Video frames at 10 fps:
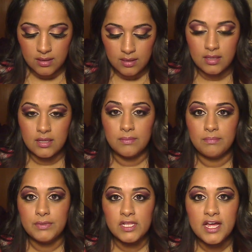and
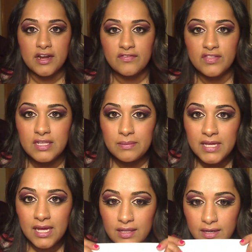blot off the lip
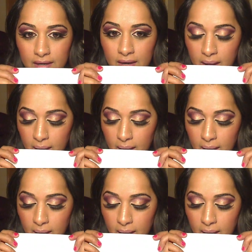color,